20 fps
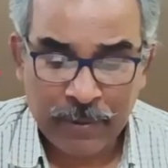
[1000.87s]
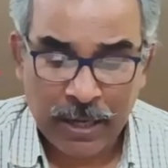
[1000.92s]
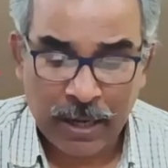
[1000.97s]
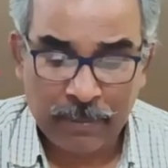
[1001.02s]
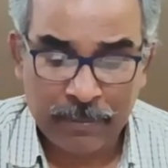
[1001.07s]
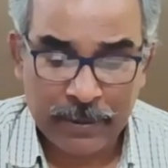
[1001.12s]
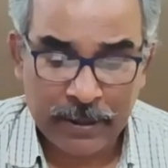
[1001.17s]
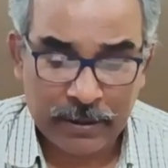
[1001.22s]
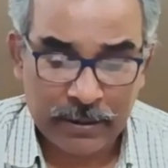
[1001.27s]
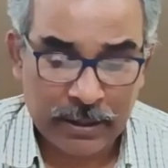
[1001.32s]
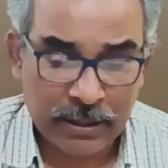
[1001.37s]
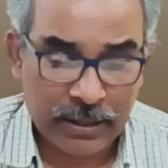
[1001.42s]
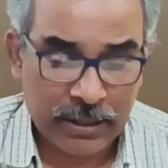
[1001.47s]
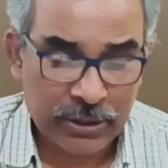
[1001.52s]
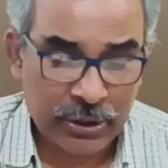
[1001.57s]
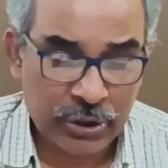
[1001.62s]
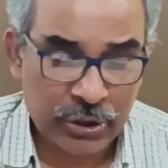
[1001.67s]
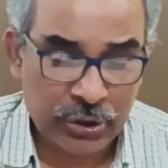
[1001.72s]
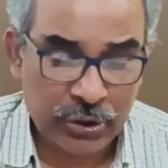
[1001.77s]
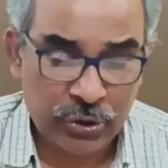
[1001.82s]
After the
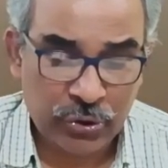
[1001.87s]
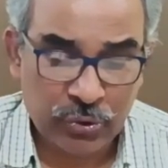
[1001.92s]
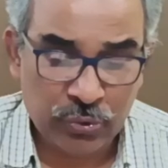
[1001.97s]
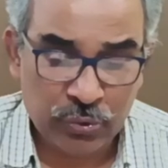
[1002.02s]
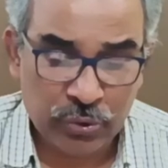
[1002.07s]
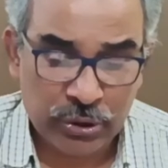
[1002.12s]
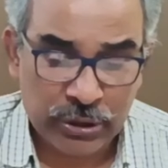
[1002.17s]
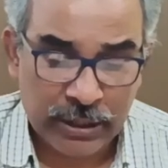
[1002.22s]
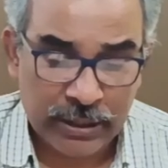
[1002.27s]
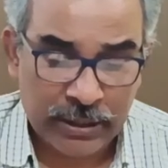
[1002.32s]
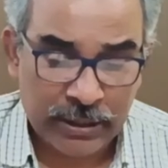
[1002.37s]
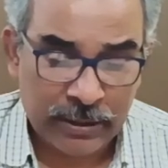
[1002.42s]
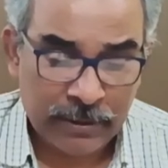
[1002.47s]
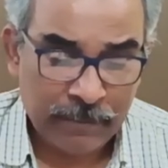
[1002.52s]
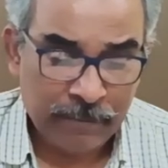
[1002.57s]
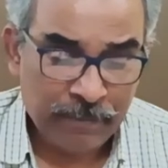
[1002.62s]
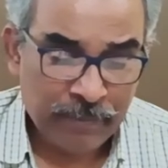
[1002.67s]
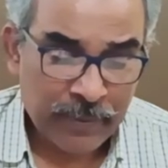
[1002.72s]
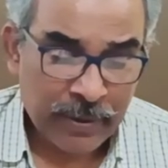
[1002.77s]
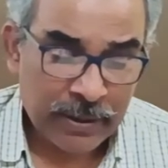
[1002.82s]

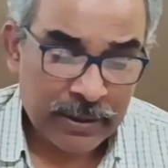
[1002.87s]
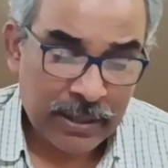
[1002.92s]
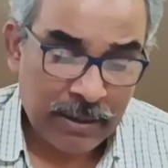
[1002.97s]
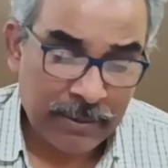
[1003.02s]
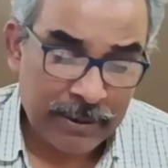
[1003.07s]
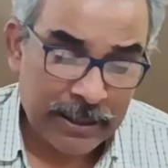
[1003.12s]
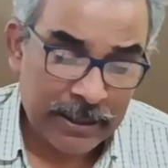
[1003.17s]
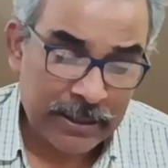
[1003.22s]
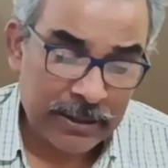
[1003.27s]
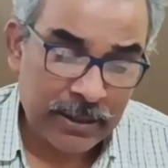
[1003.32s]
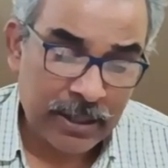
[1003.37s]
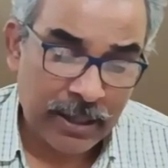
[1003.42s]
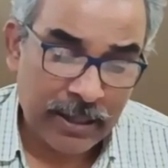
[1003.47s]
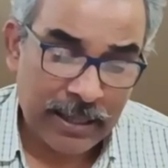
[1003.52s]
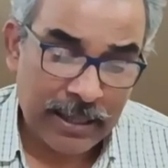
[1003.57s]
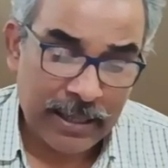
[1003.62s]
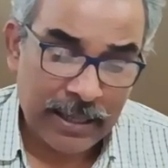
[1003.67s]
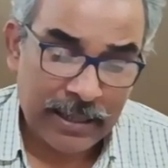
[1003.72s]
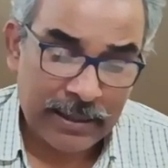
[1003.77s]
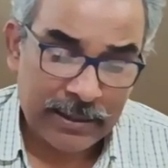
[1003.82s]
Constitution
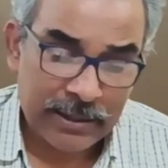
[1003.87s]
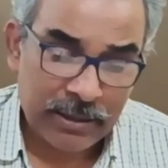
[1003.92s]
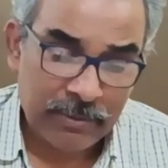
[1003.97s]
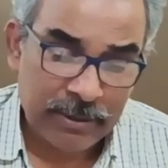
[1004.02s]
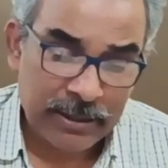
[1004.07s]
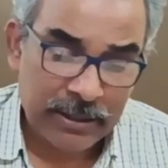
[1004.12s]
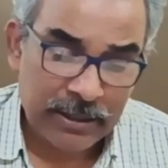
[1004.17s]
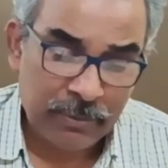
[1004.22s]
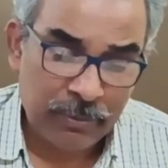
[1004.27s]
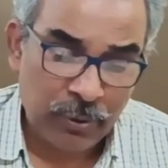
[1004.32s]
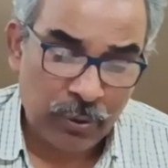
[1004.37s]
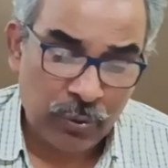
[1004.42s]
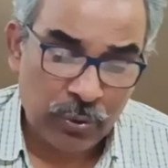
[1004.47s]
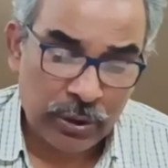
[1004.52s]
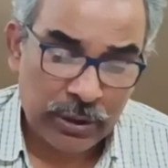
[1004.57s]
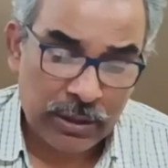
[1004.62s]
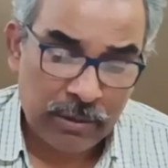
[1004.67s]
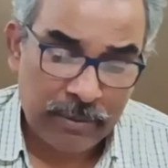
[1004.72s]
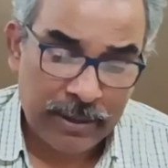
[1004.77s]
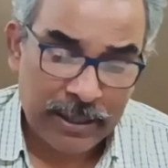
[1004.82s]
73rd and
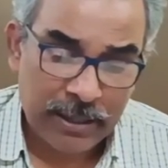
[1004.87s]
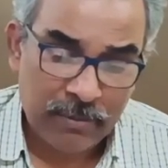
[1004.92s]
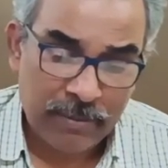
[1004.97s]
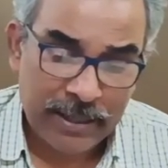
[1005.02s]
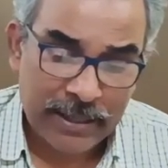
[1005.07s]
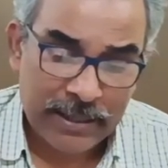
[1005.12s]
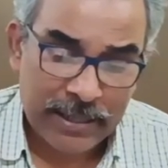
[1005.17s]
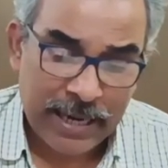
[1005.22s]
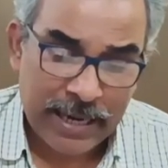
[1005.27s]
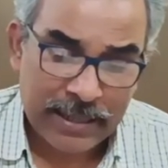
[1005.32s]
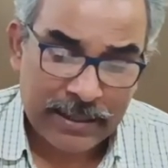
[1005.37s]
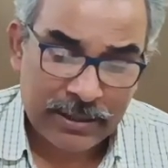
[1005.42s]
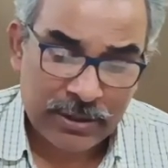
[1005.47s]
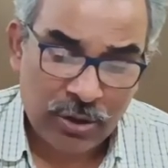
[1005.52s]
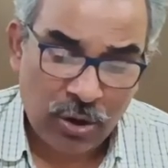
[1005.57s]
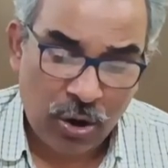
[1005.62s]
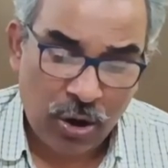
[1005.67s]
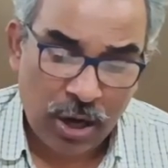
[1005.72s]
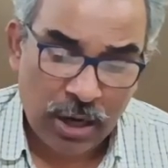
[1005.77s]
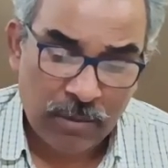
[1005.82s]
74th Amendment Acts,
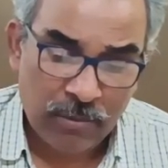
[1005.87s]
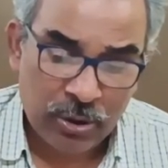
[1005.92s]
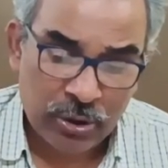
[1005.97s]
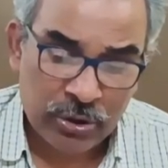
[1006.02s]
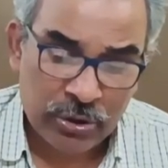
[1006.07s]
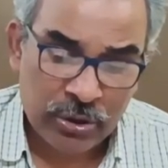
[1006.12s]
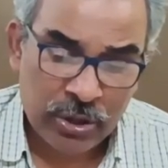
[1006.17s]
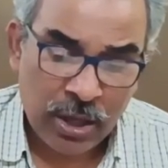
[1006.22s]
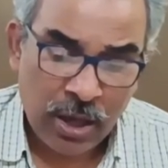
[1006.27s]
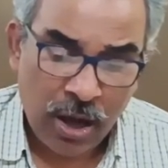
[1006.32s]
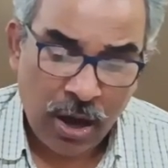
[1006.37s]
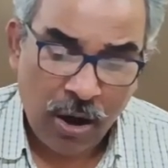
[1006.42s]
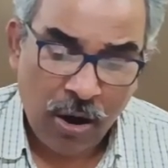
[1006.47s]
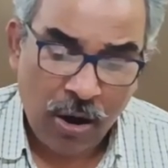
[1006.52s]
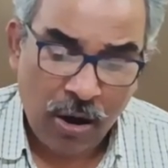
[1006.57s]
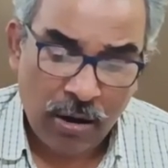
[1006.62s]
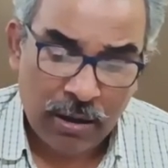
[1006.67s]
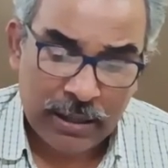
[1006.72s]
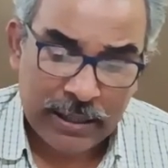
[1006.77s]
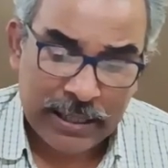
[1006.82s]
almost
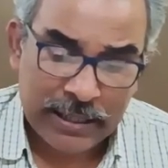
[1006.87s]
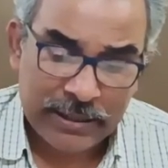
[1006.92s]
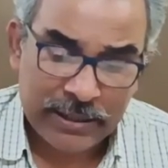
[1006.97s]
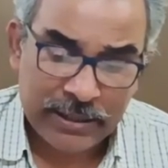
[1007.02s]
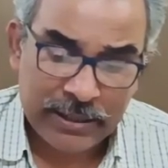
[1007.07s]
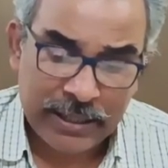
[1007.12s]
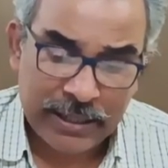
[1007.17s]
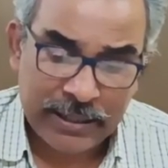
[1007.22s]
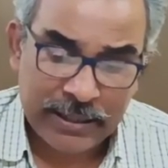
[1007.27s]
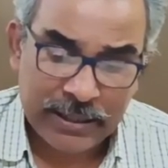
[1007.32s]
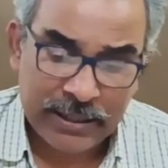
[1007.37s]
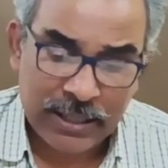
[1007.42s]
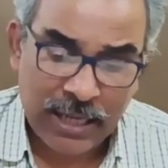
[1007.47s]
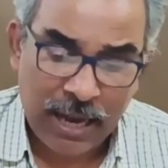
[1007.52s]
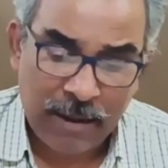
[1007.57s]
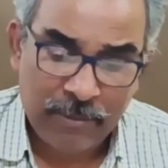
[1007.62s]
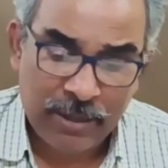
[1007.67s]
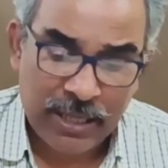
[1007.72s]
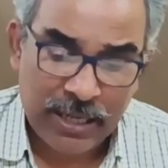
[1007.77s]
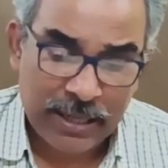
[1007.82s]
all the states
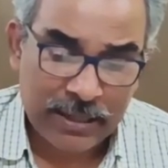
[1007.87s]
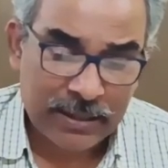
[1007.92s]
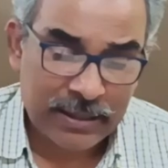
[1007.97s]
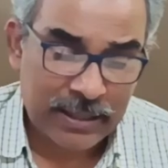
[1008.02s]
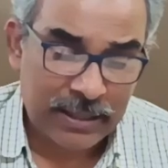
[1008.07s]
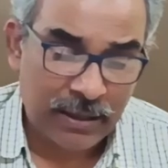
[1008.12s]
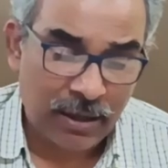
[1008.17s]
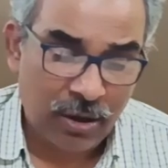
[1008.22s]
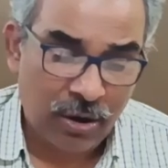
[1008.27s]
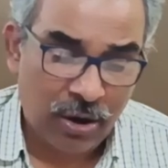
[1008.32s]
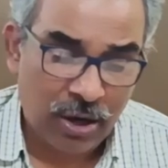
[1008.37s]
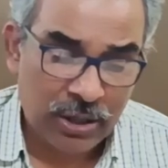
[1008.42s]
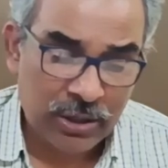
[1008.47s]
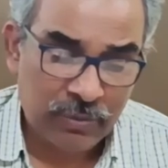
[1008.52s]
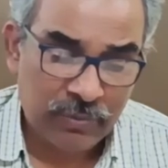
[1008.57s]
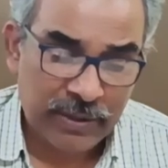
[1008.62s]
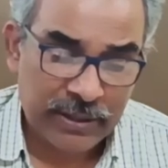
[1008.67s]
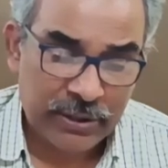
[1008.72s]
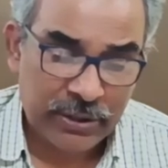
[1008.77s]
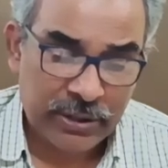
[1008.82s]
have enacted laws
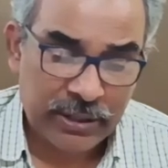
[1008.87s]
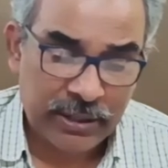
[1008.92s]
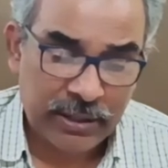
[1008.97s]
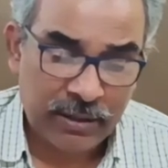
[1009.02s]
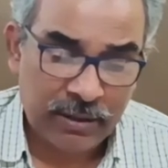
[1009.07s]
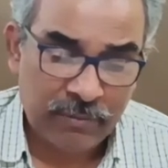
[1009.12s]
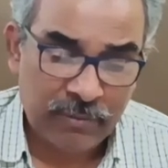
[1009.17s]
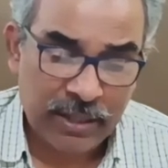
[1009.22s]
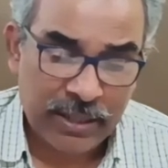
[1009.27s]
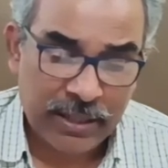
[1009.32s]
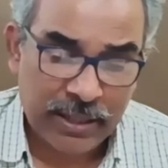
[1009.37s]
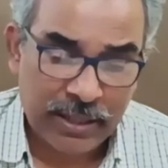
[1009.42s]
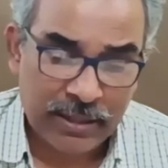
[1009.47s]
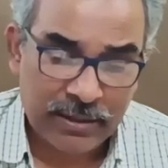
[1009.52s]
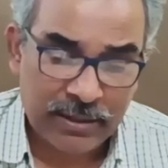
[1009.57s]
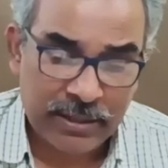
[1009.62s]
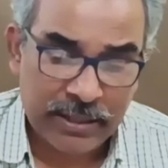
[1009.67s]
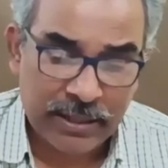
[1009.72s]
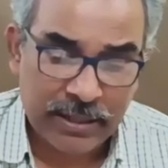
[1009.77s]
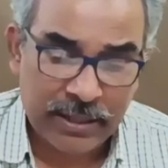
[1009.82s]
vesting
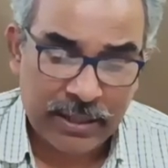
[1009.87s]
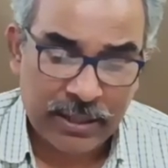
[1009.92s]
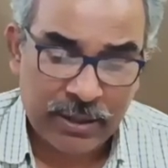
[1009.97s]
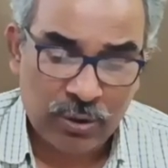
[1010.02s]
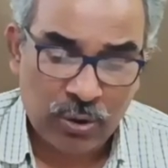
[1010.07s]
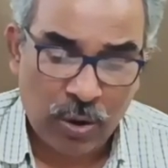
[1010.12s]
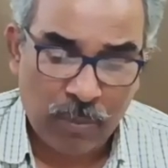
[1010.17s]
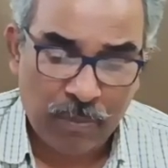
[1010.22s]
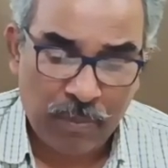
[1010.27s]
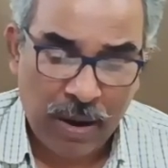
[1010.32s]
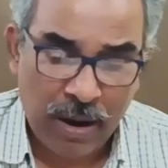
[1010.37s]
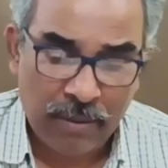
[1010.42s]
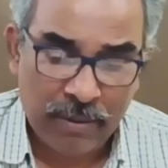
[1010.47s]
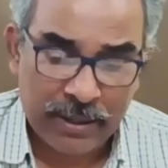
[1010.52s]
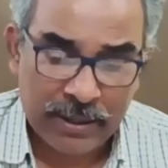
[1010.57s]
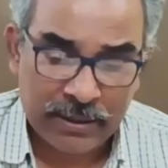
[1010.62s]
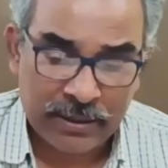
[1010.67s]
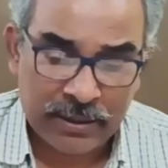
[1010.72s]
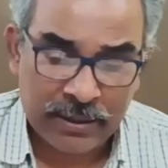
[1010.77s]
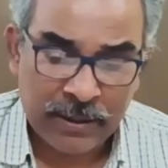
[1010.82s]
various degrees of
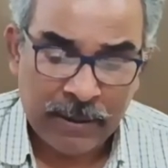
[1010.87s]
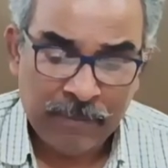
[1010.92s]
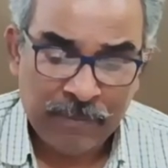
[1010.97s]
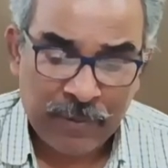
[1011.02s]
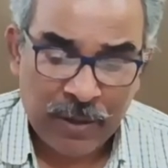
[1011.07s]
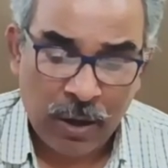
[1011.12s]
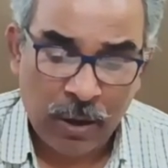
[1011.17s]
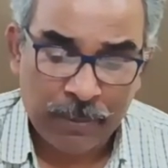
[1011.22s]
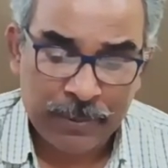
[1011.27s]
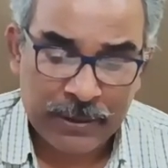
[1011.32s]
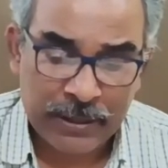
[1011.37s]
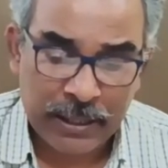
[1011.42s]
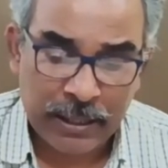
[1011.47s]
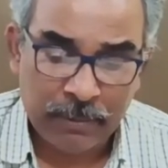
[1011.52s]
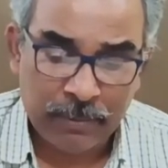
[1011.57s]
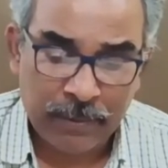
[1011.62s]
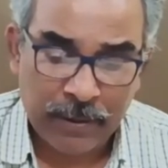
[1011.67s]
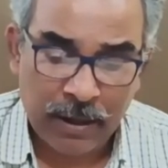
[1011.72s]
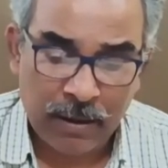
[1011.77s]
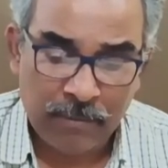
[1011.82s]
powers of
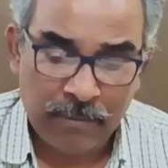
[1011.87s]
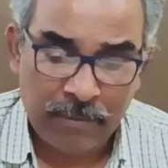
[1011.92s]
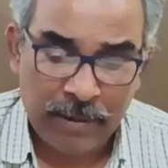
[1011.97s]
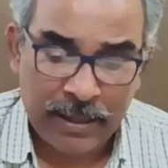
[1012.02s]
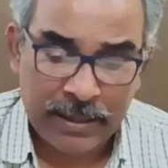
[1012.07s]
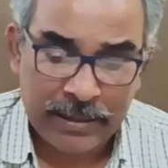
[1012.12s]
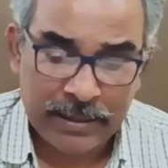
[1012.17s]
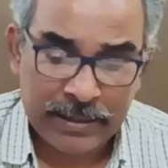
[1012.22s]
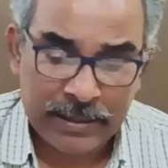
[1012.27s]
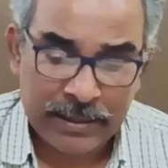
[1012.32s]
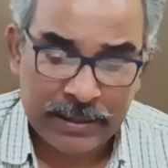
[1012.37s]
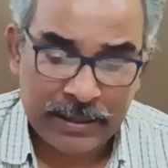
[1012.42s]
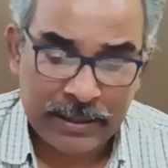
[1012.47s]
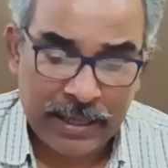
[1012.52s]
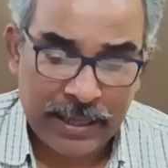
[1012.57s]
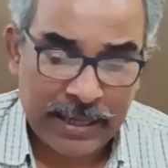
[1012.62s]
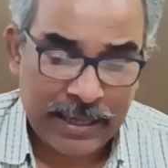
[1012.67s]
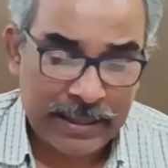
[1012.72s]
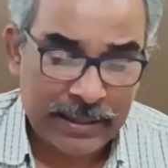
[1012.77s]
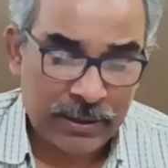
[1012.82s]
self-government in
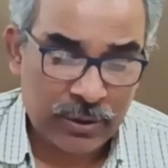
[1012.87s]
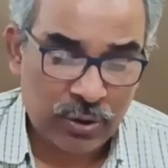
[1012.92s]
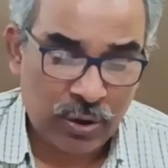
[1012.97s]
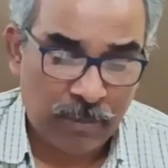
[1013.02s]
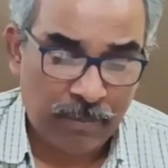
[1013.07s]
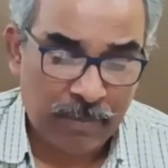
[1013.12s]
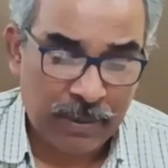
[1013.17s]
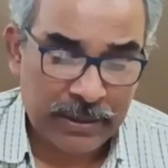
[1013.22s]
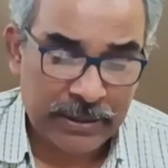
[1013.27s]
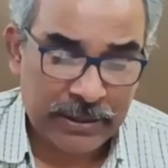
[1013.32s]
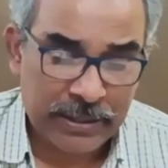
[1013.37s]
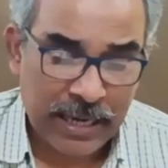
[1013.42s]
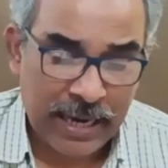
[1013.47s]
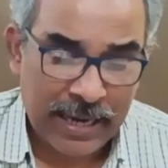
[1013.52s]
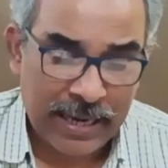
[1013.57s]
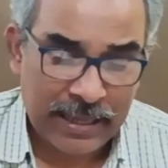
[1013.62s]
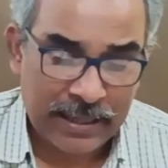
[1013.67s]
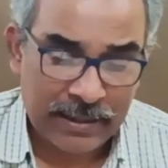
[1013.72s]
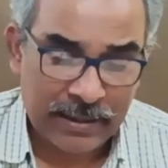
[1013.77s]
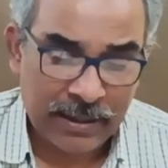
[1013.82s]
the hands of
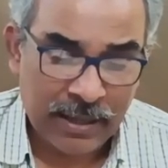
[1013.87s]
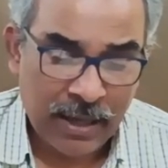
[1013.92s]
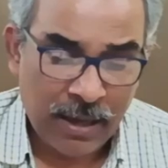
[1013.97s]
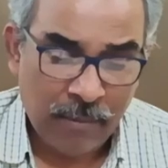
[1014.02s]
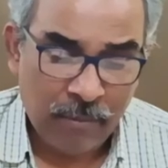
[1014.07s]
panchayat.